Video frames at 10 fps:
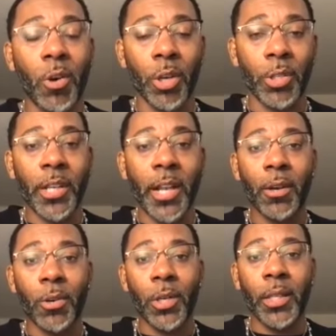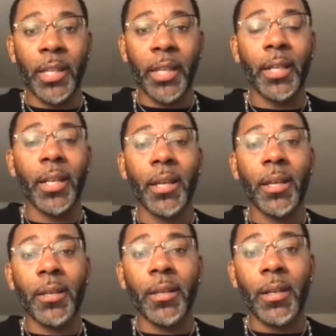or you're not going to get
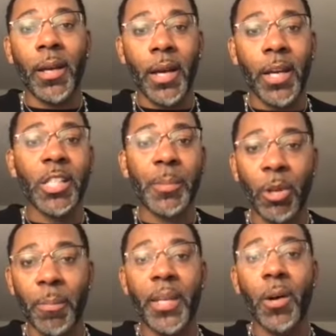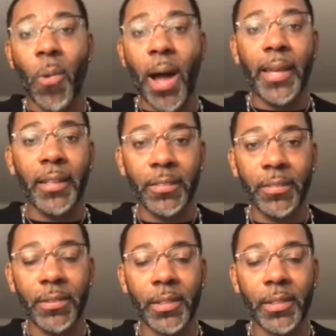a husband or be a wife